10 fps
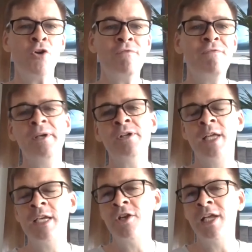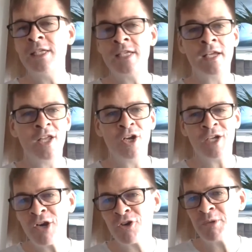Don't feel that you need to, you know,
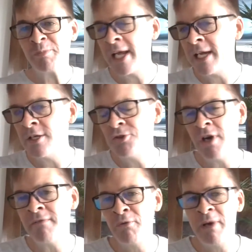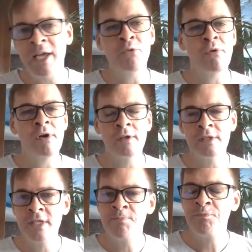get on a plane and travel around the
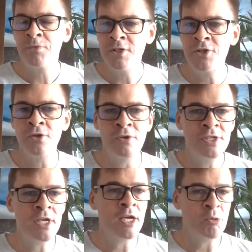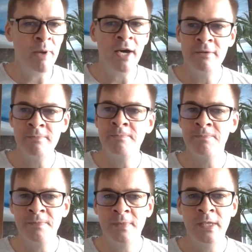world to help out.
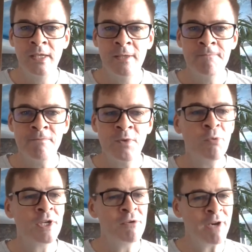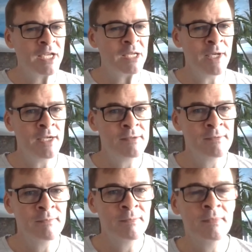What do you reckon, Ben?
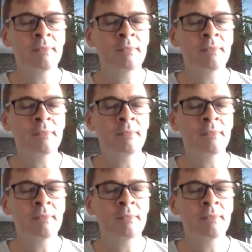